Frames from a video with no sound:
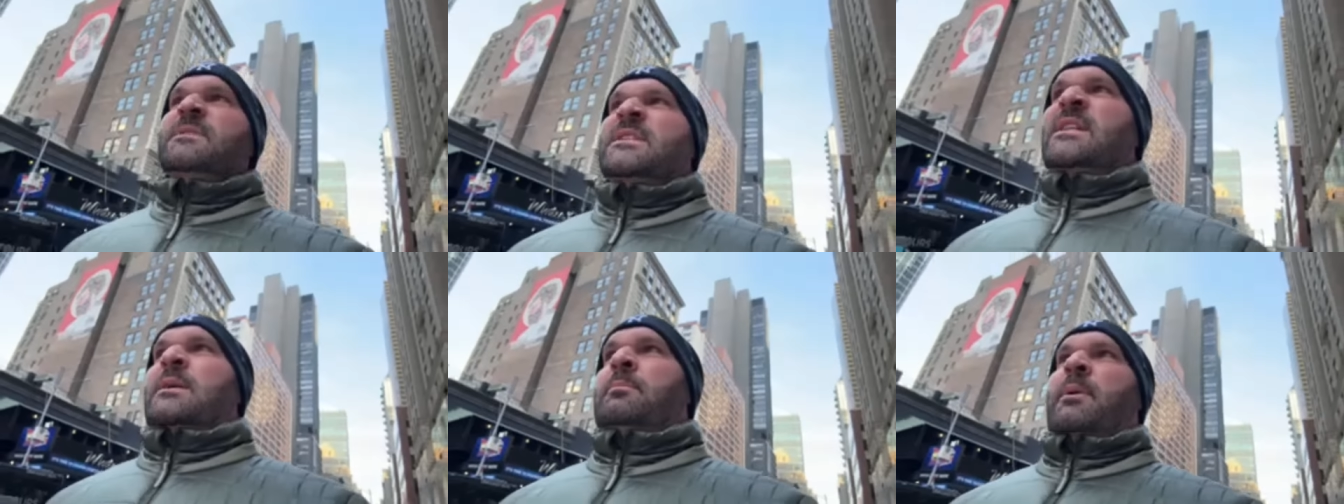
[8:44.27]

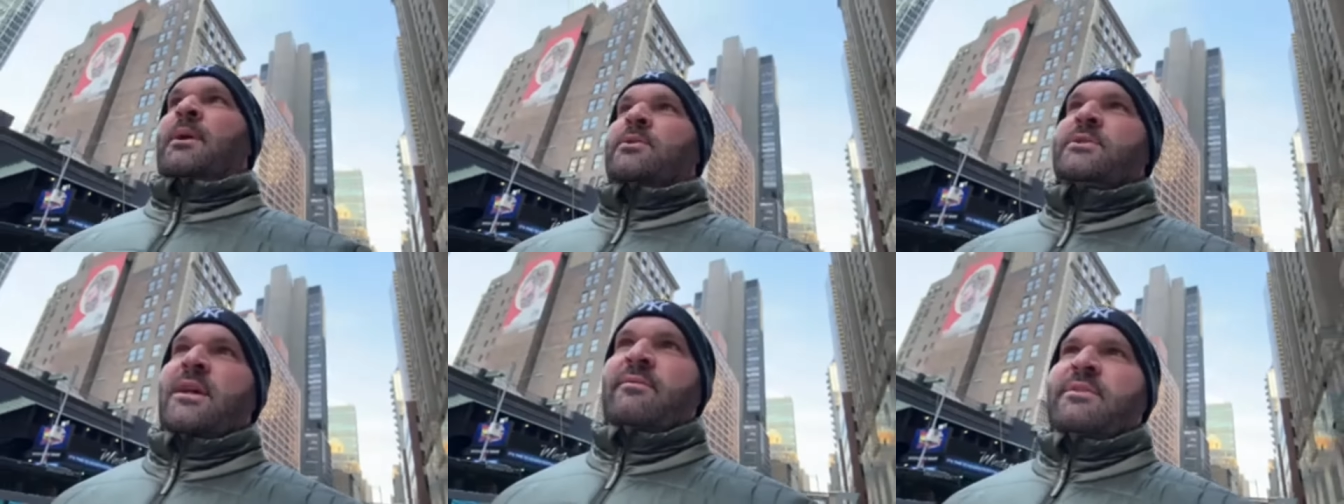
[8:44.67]
the Pier
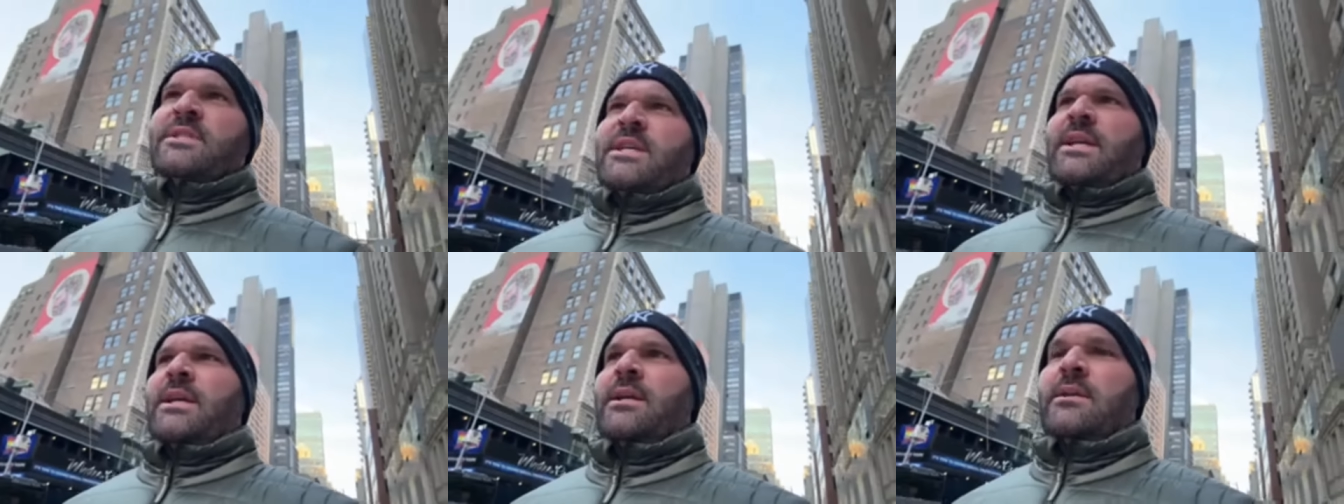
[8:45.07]

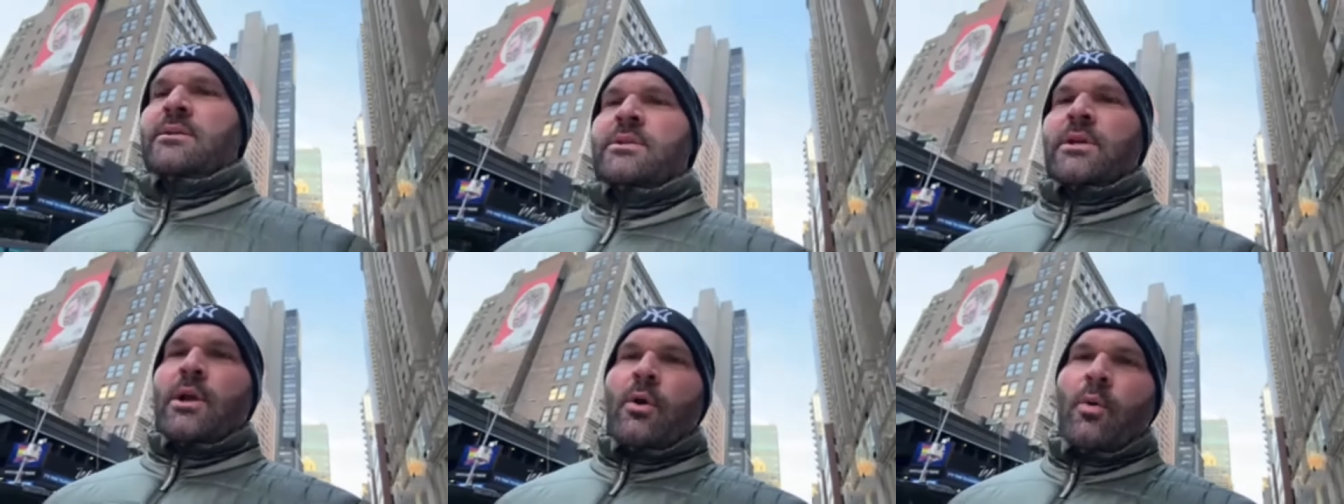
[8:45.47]
17,
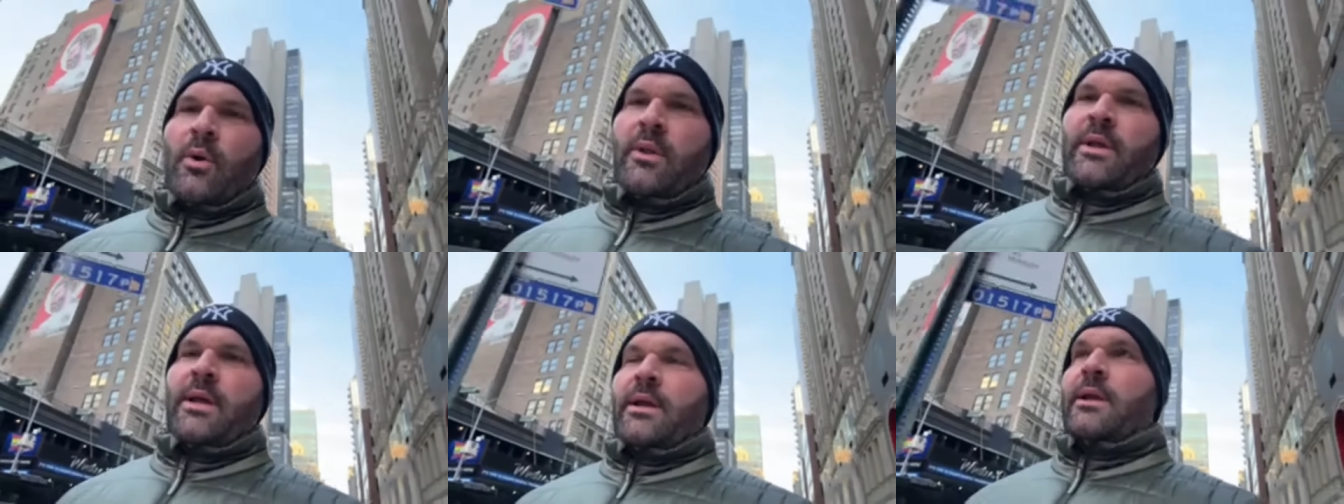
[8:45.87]
to go where
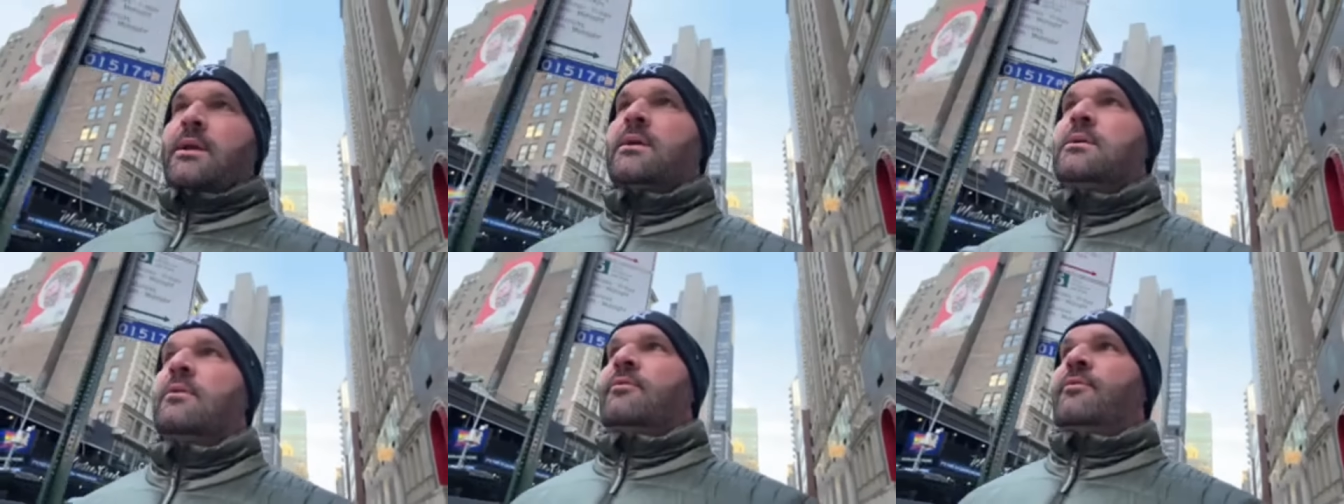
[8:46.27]
they
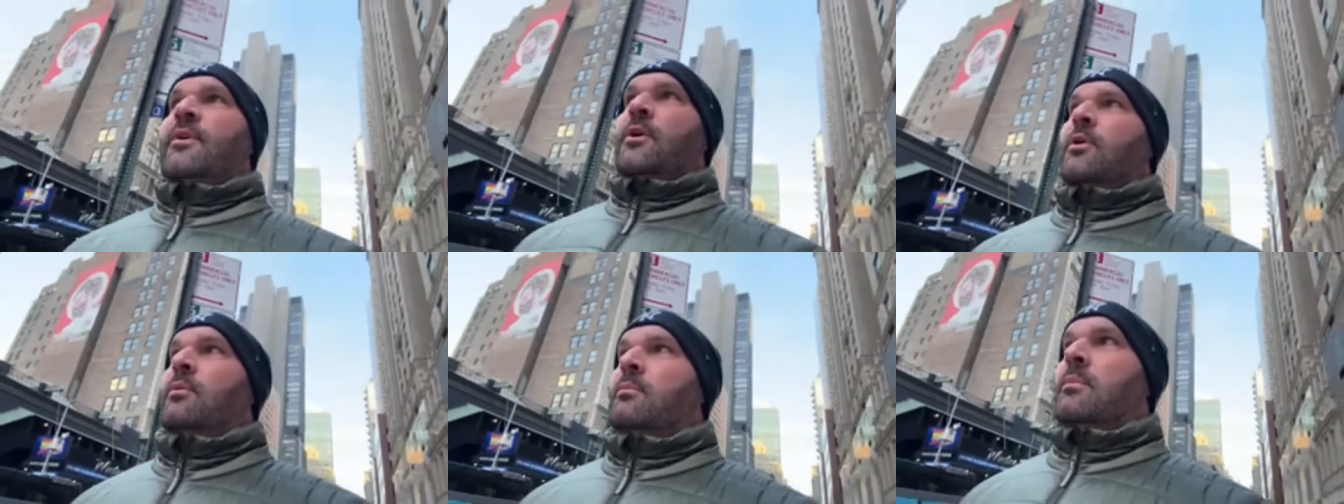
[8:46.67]

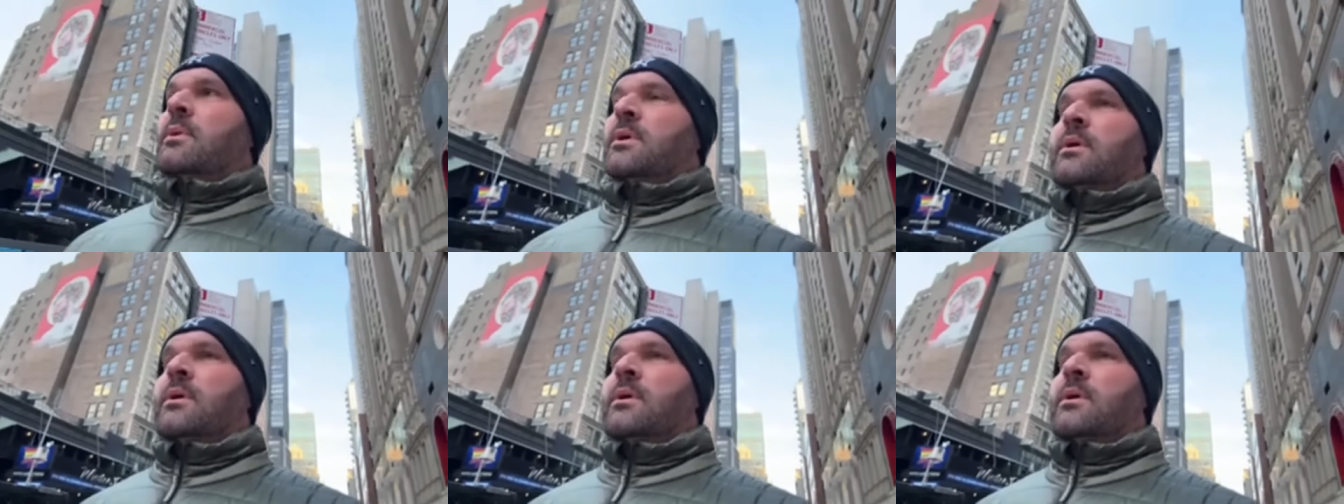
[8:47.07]
film